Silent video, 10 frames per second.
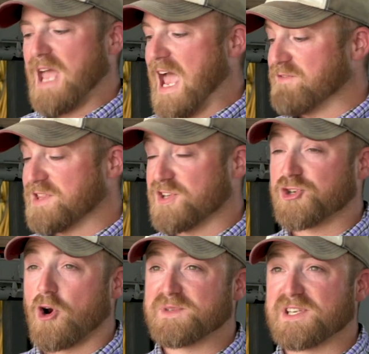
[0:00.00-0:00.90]
Having the
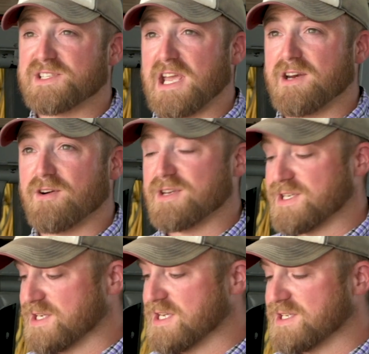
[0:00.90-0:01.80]
sharps container
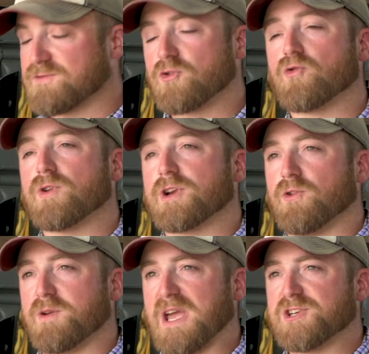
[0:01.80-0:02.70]
is
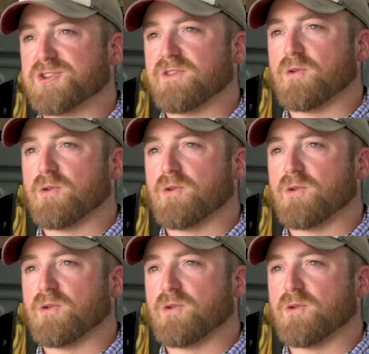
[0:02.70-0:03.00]
critical to make sure